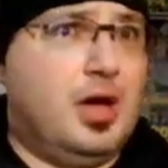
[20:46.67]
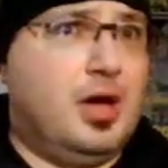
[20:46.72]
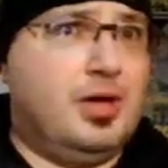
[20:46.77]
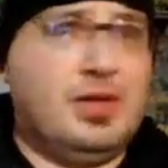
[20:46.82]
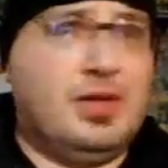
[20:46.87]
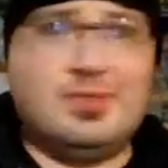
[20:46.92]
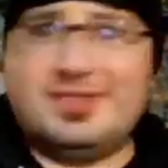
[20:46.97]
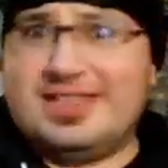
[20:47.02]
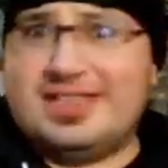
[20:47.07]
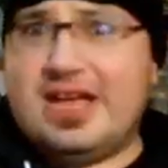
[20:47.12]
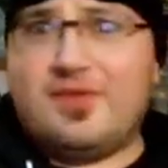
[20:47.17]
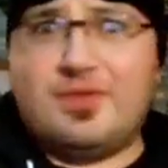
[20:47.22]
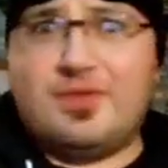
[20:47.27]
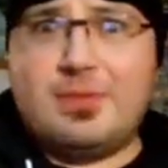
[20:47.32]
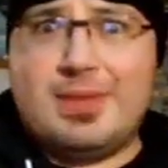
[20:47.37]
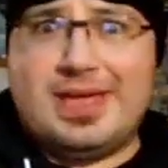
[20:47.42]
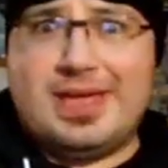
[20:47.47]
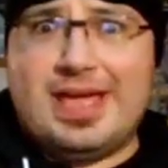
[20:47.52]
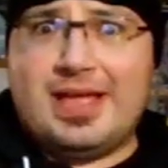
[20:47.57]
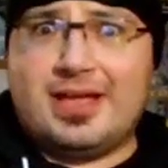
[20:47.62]
Oh, he was there
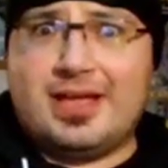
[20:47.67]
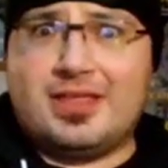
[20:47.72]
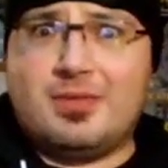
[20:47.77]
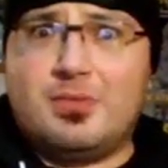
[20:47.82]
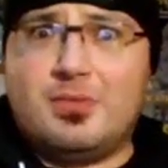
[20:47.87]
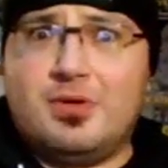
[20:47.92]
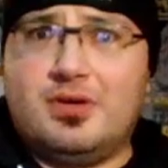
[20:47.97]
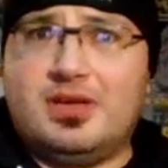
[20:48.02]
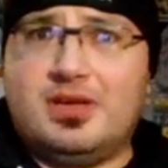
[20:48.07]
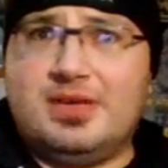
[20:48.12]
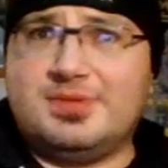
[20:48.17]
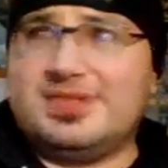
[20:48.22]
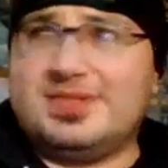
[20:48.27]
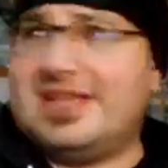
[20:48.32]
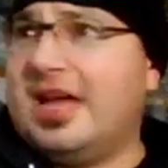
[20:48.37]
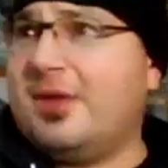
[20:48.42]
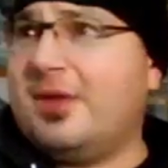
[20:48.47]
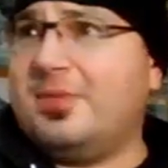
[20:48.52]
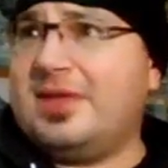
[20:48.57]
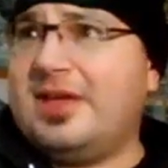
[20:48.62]
from the beginning of the movie. He
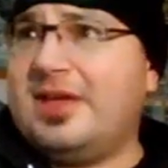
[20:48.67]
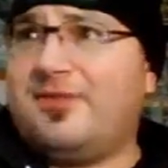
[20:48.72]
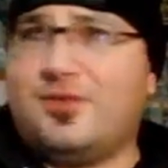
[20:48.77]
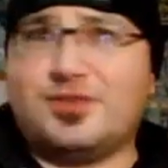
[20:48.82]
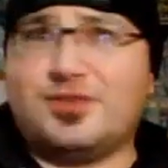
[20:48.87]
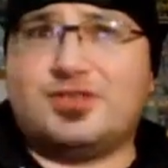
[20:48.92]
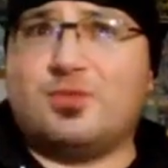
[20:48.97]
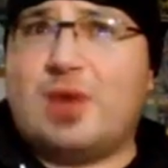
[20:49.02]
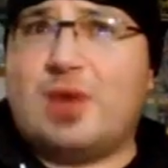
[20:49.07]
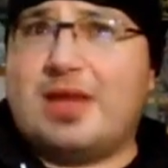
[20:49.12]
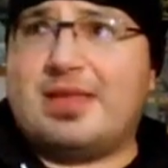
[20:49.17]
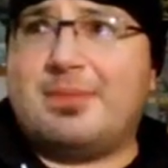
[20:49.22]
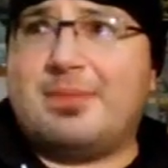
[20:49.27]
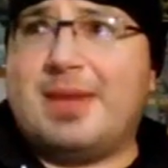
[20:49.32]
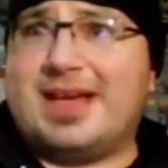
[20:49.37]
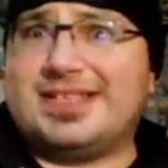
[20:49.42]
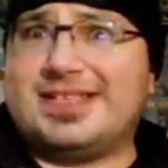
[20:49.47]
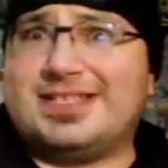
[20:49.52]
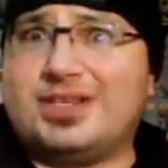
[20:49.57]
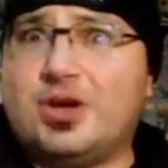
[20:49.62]
was there when they first arrived
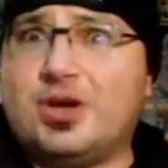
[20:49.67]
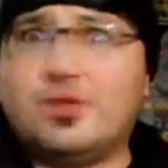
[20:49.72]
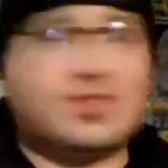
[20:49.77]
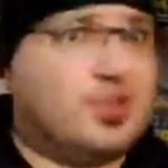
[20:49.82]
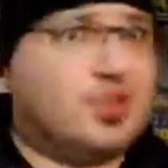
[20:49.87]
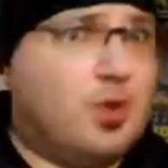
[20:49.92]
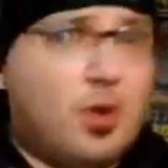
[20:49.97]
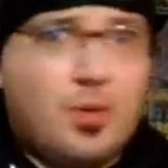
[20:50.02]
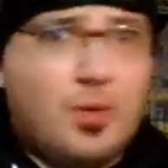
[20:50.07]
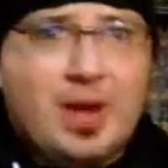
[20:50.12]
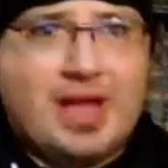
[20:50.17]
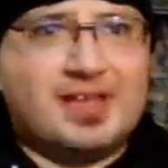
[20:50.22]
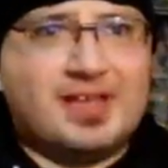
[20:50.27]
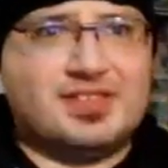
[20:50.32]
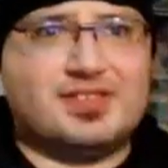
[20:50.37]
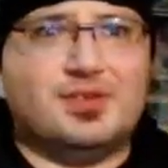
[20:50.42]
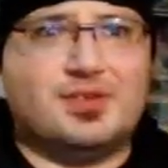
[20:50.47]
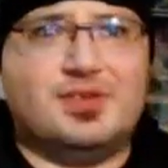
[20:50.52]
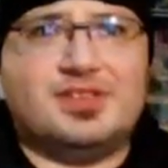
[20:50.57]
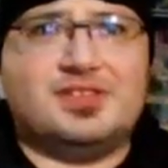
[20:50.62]
in Mexico. So all
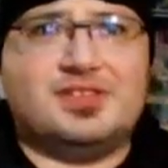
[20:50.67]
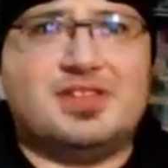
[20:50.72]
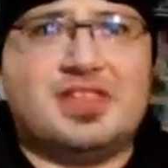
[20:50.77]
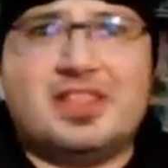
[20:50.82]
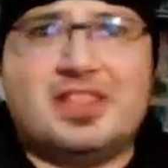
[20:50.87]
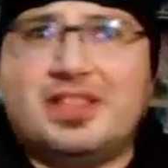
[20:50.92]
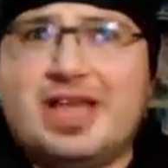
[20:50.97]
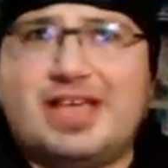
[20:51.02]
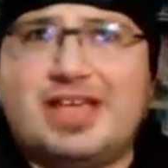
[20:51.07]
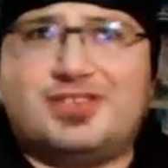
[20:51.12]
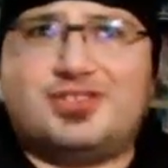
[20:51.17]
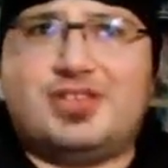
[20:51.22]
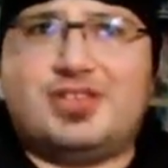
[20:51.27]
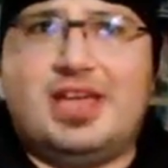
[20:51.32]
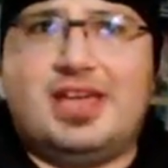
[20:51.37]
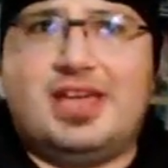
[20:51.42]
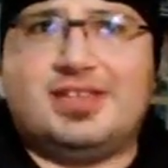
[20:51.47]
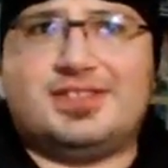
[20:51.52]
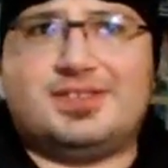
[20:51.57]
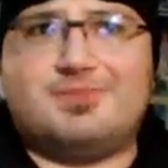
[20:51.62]
right, so he's in the last
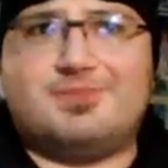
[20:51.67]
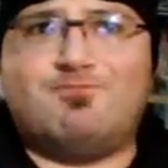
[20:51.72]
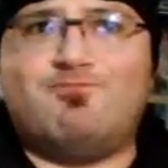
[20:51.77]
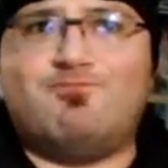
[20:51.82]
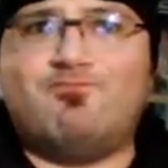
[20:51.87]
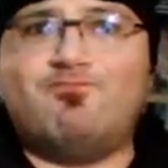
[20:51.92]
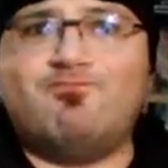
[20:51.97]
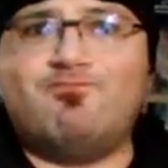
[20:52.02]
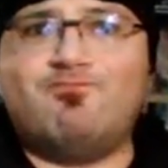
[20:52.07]
chase.